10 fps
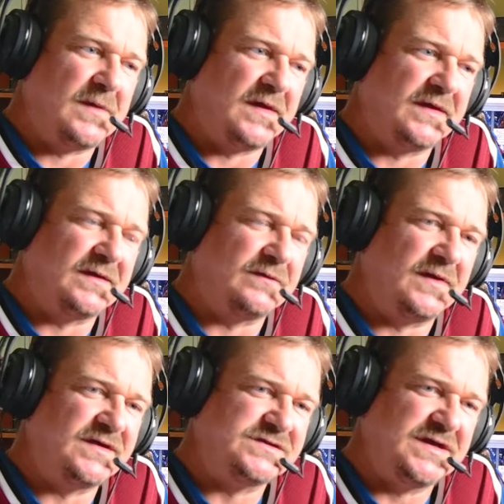I get a
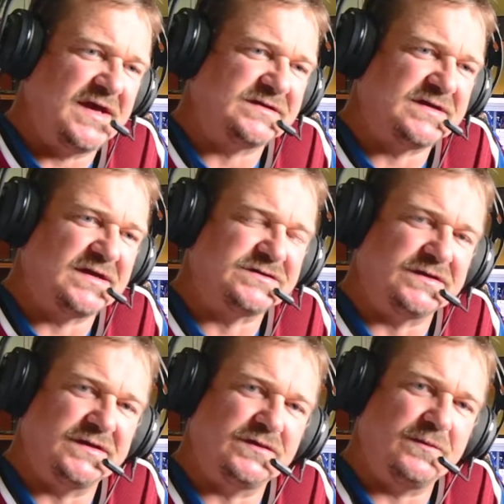great chance
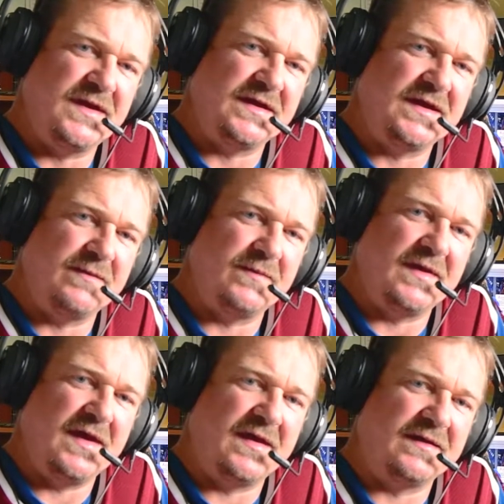actually to meet him
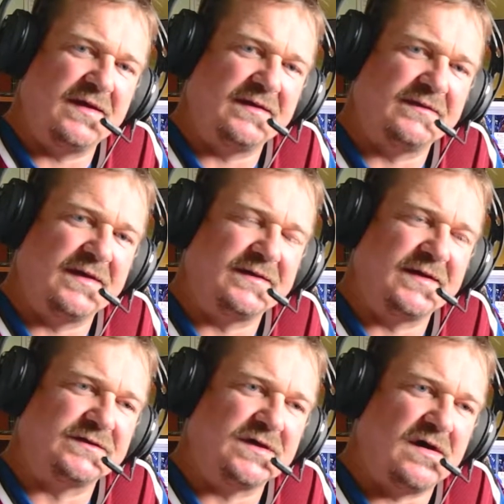
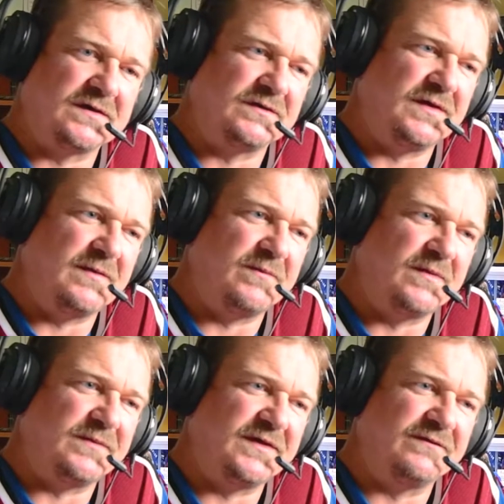and talk to
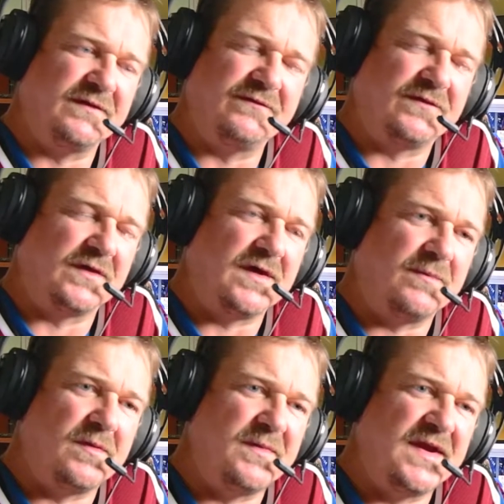him briefly for a
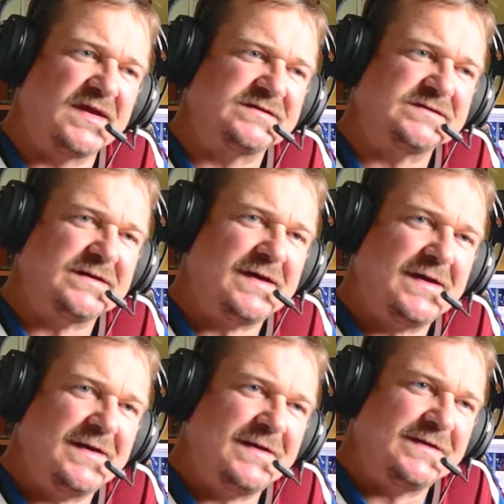couple minutes.
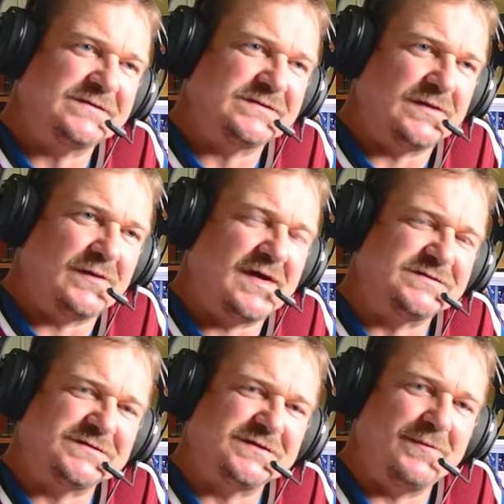So I
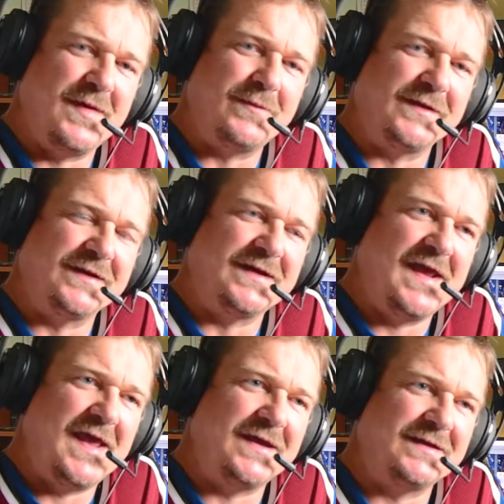just remember the
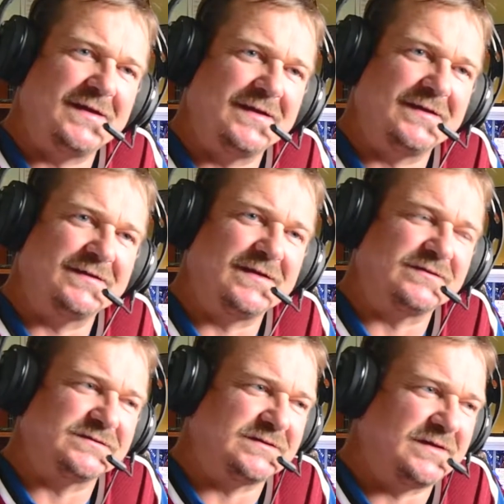day
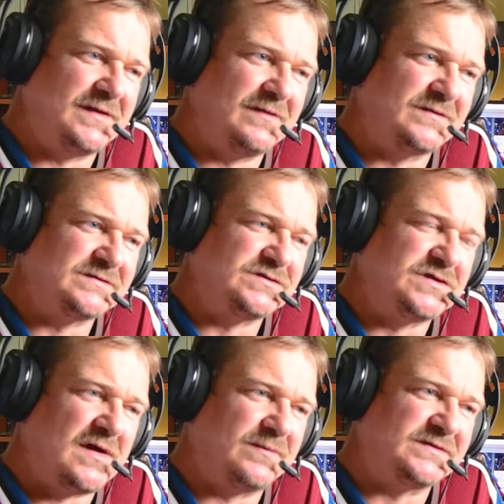it was a
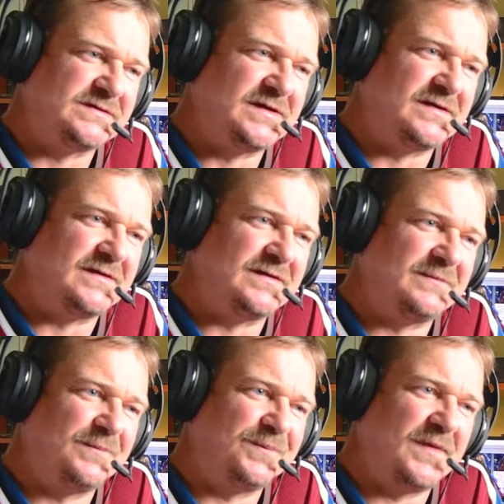Chopper's dinner
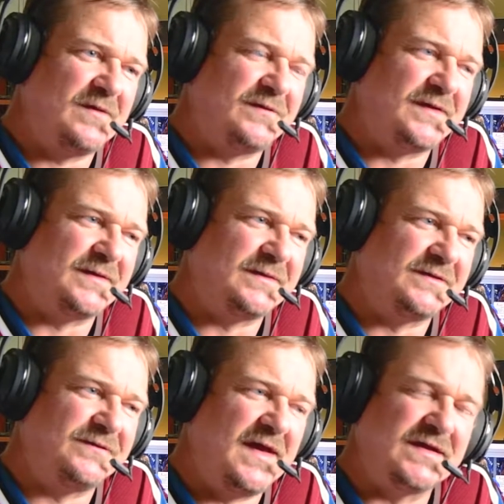where
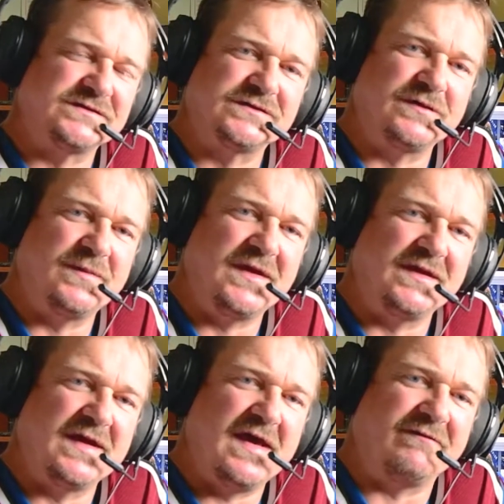fans could
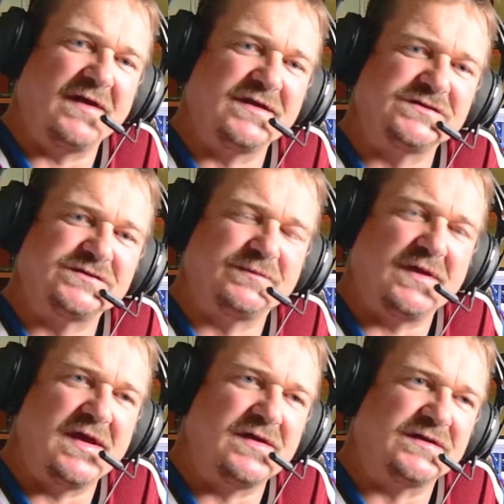meet Avalanche
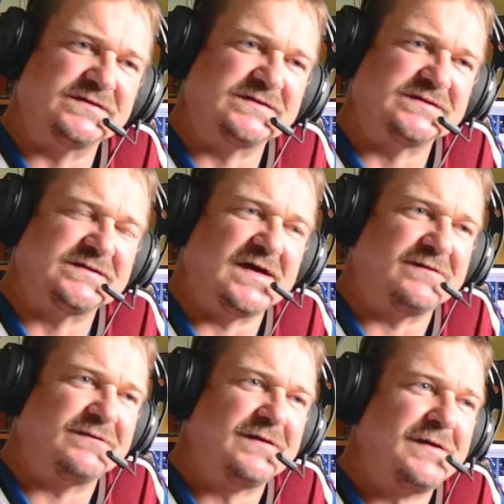players and stuff.